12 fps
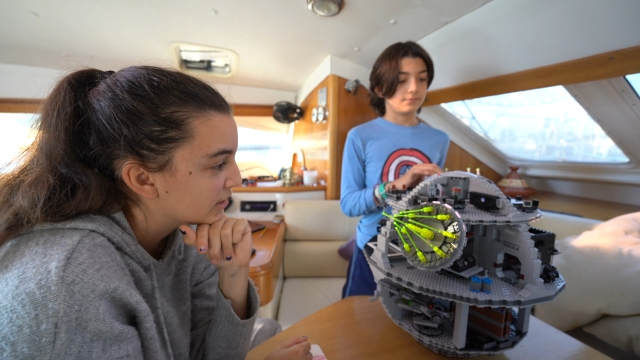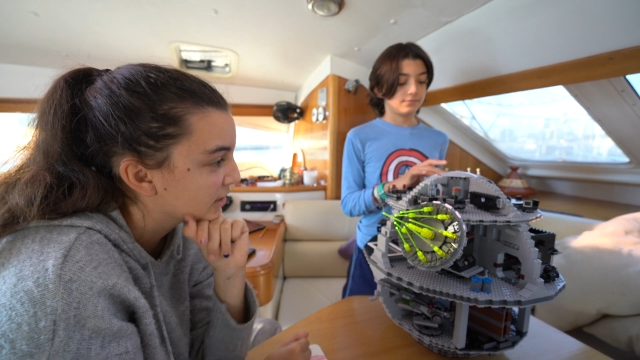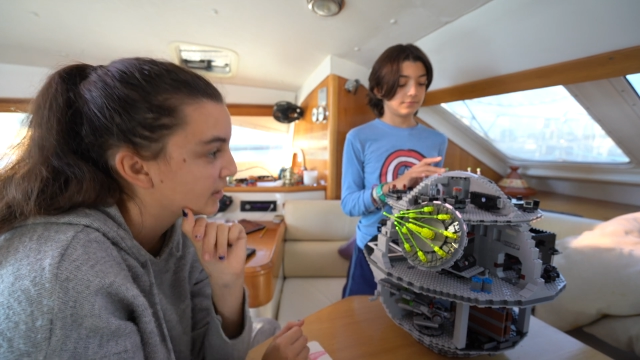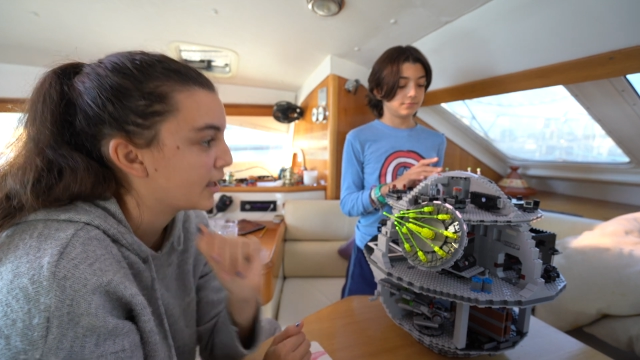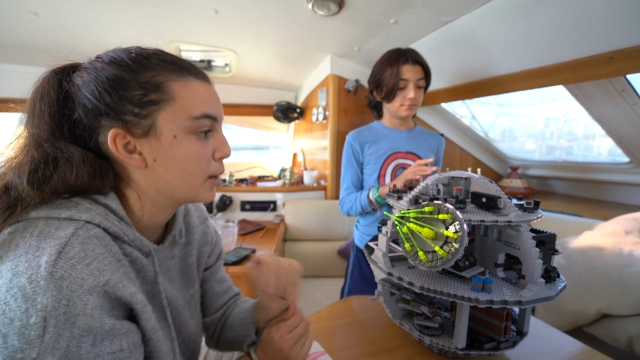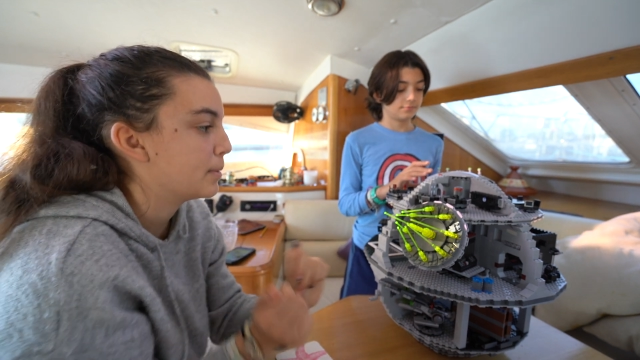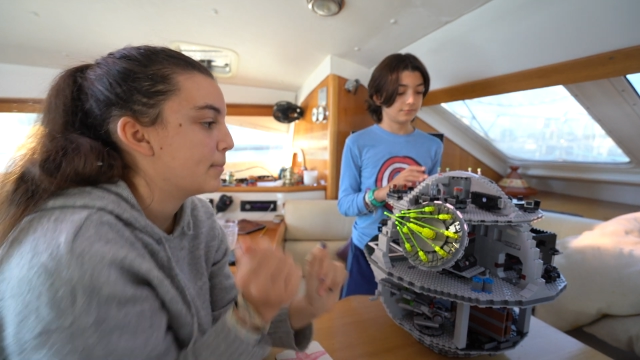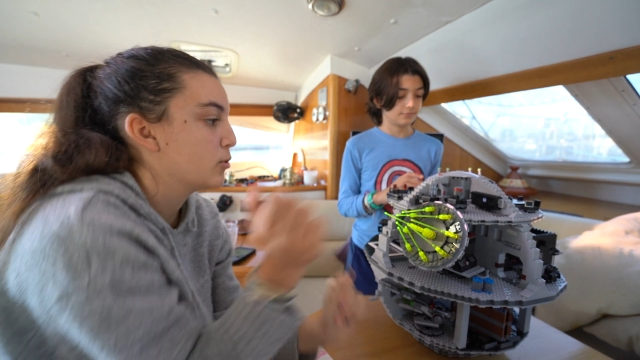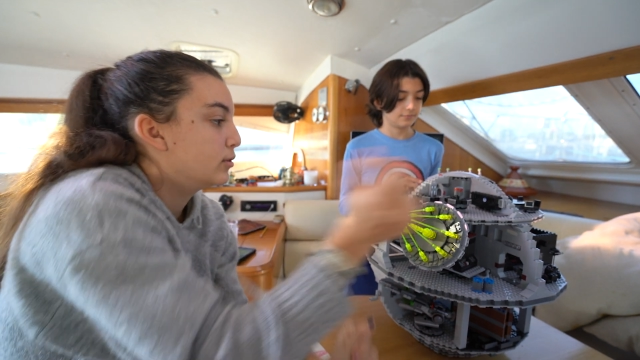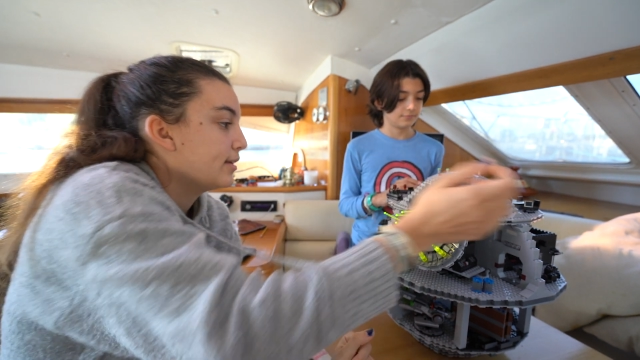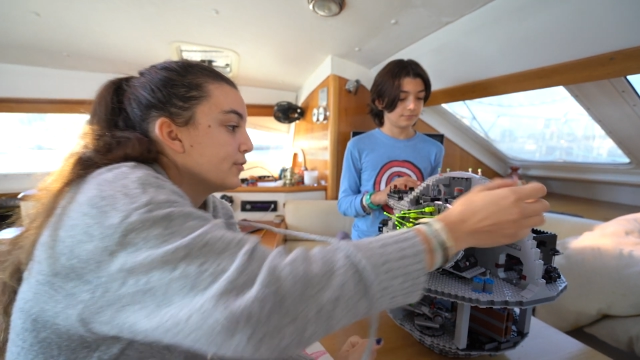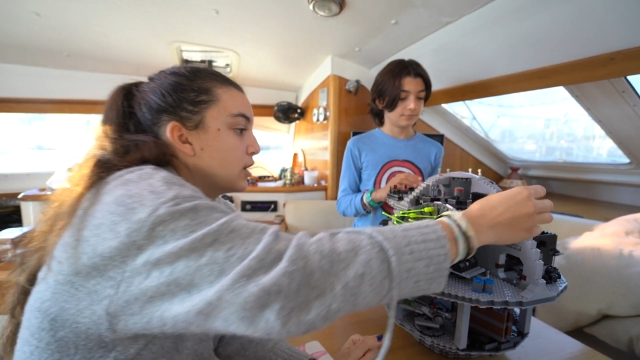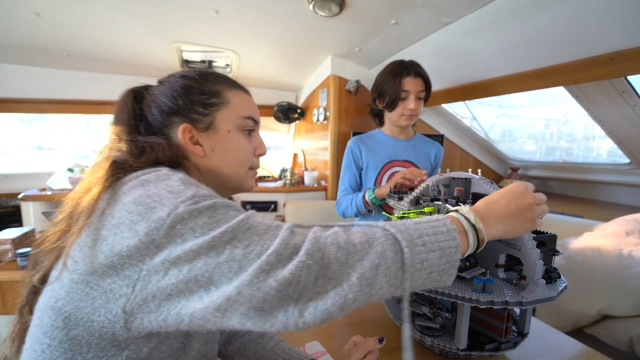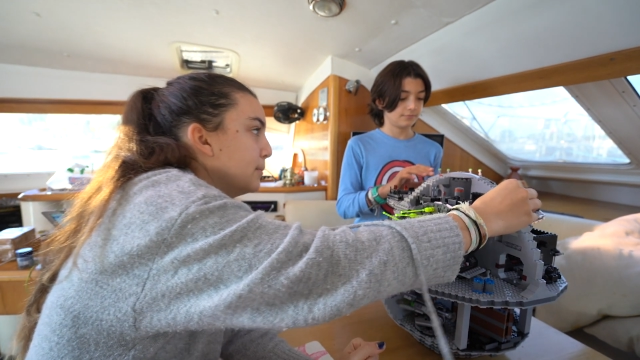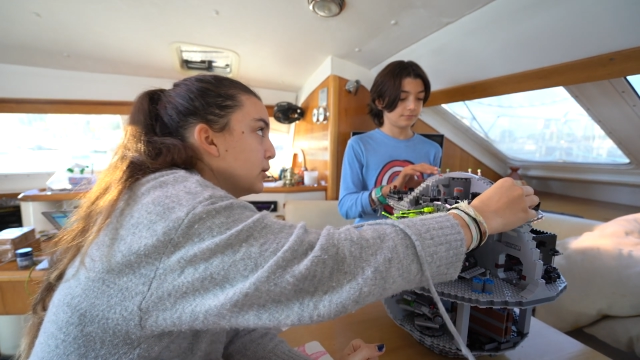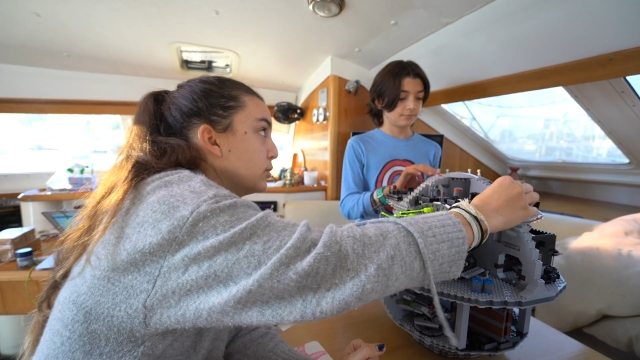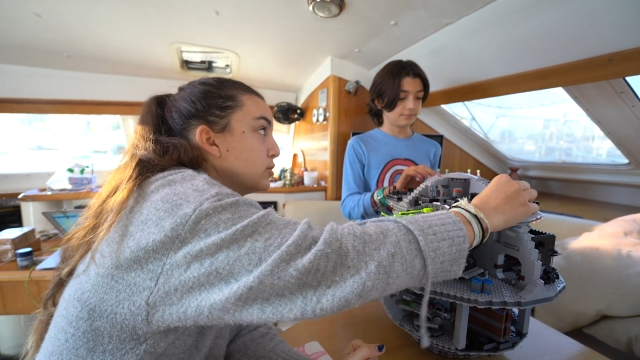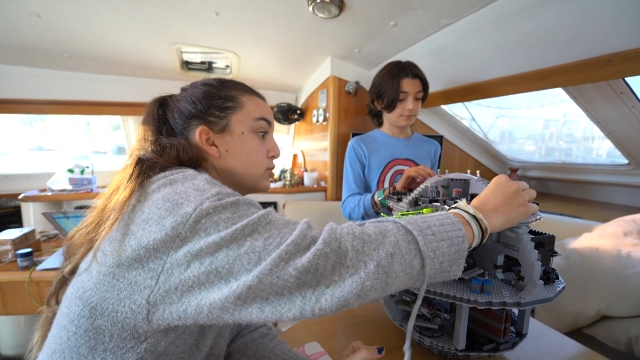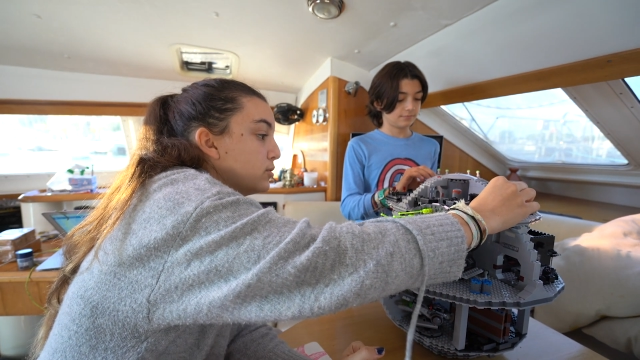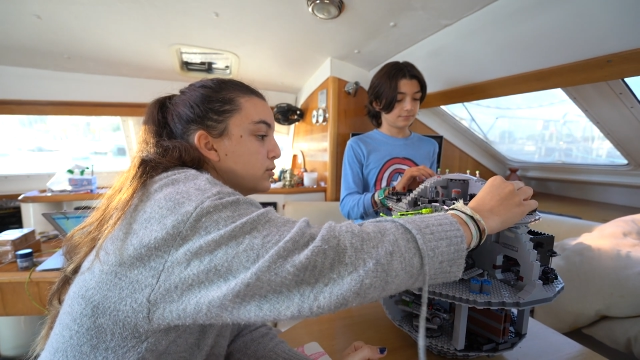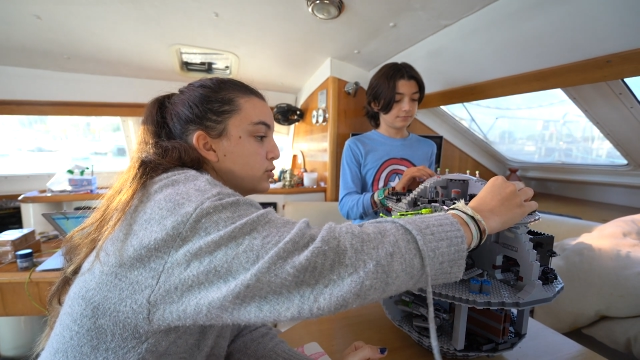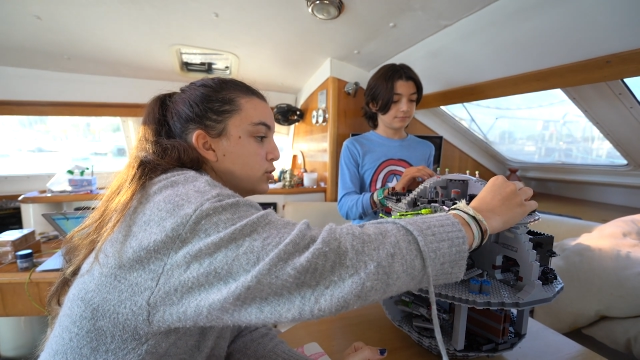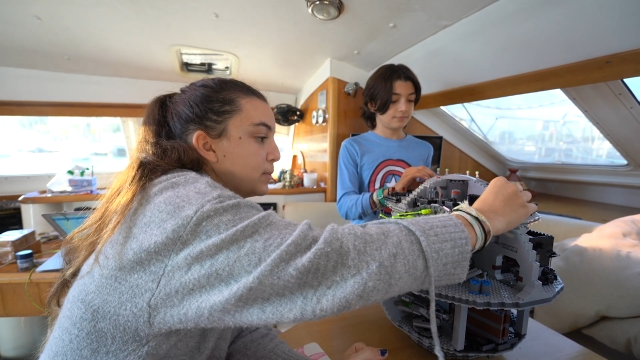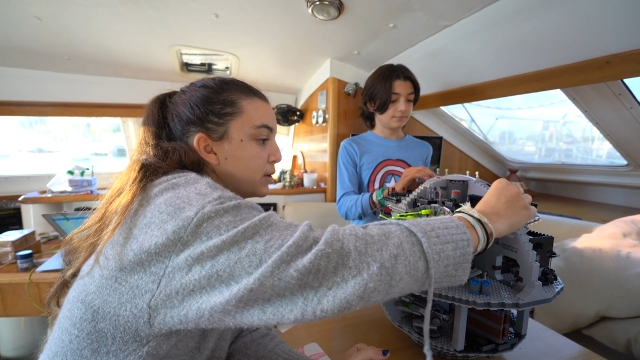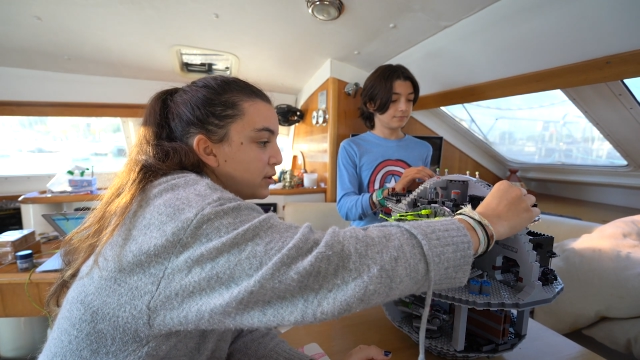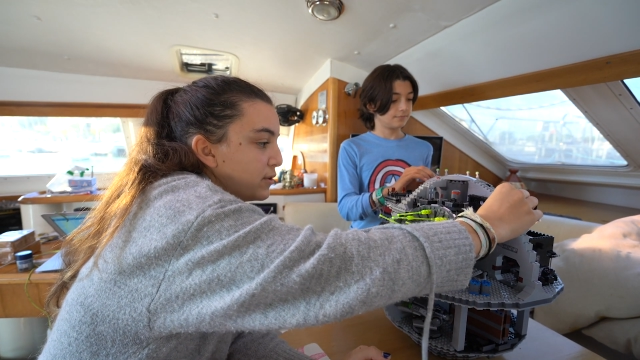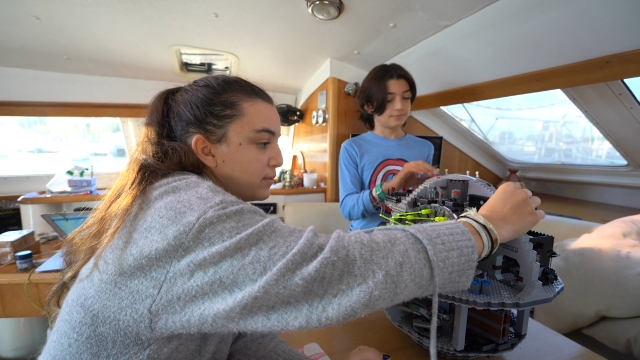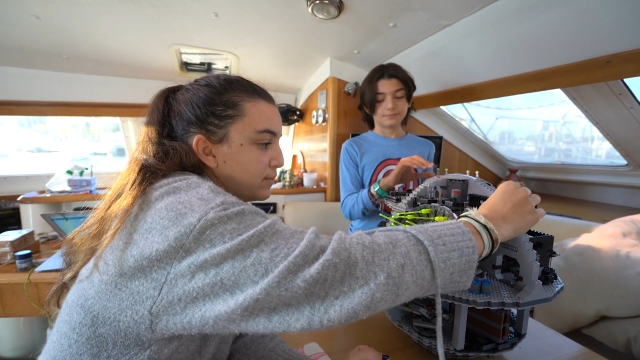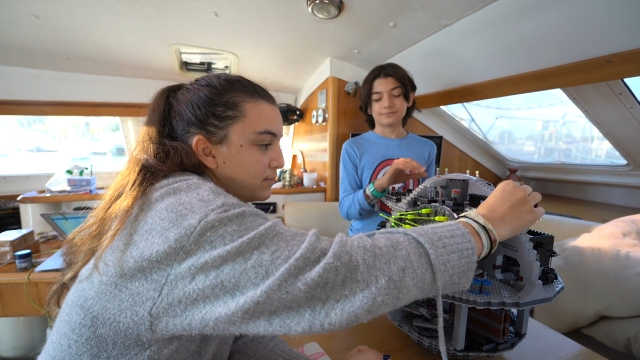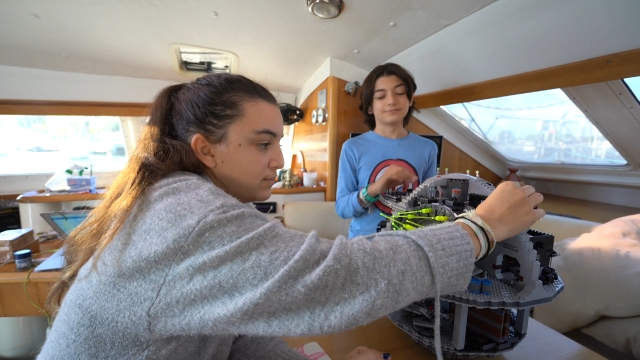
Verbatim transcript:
Speaker 1: think Lego people who live on a boat do use super glue.